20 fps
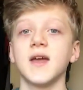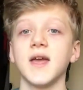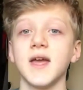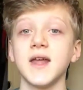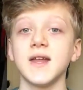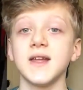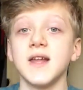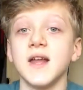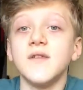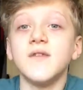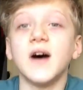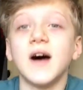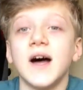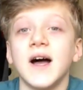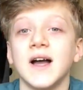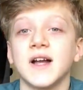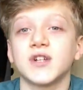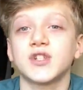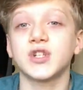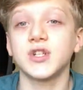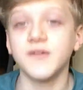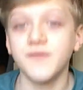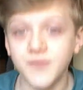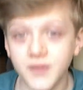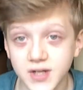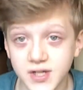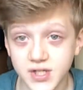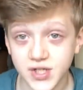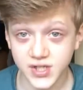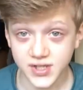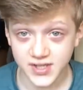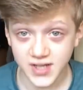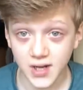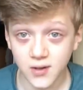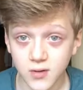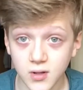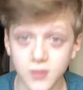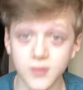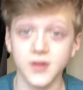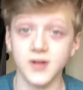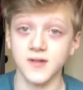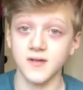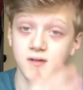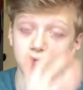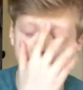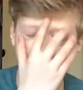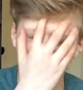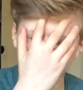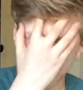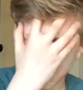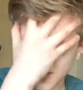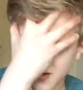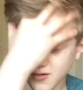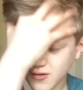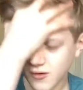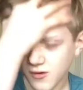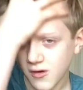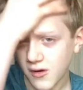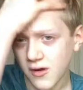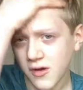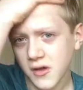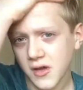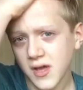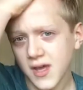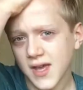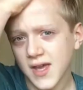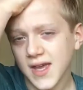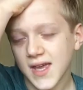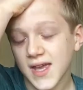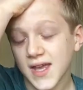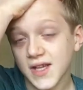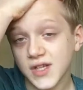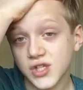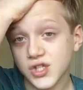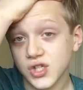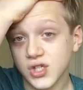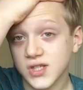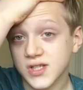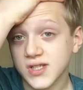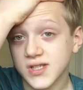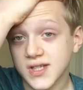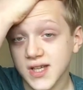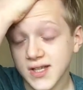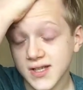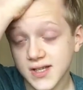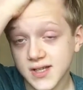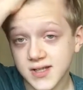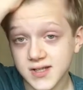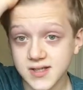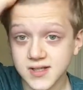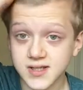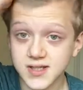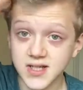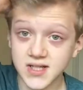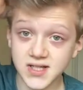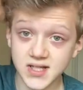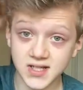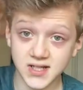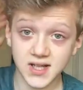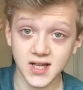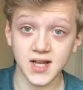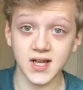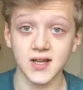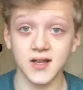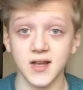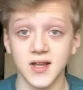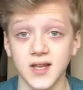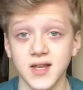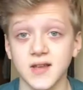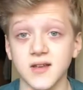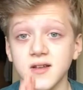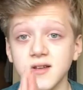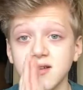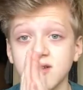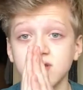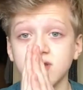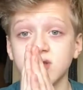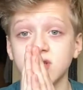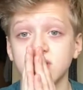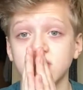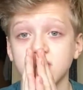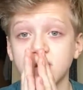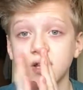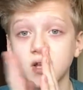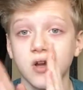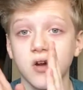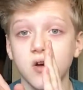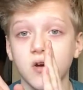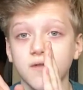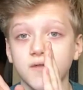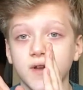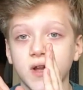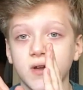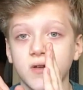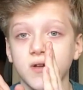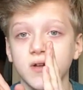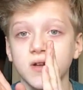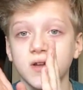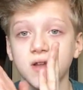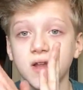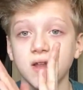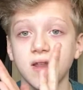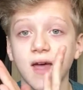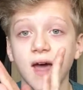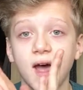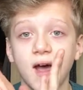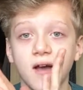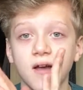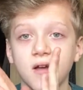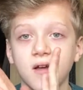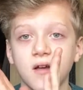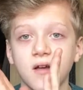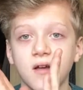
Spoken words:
It never actually finishes downloading them, so it's just sitting there like, just like half downloaded like that.